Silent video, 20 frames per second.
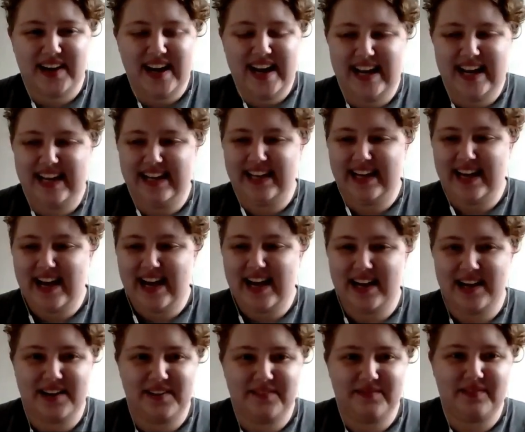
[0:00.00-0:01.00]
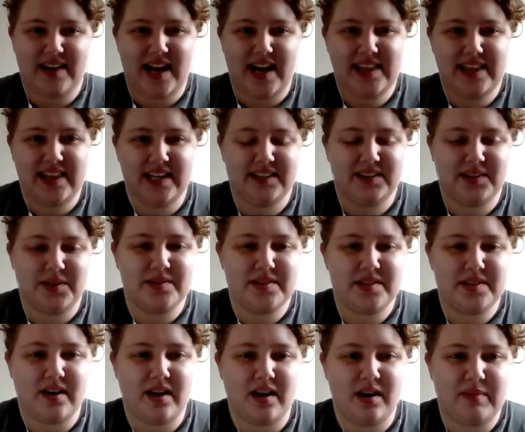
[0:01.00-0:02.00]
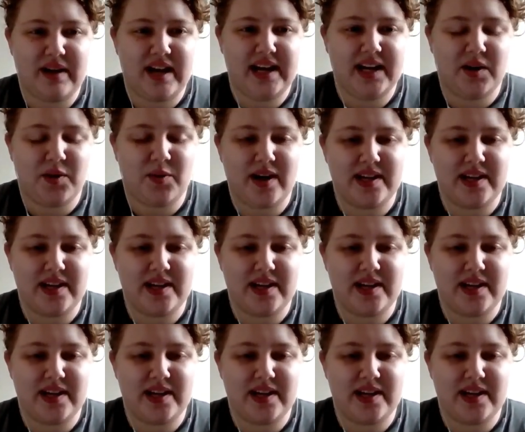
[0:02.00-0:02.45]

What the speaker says: Great. I think those are all my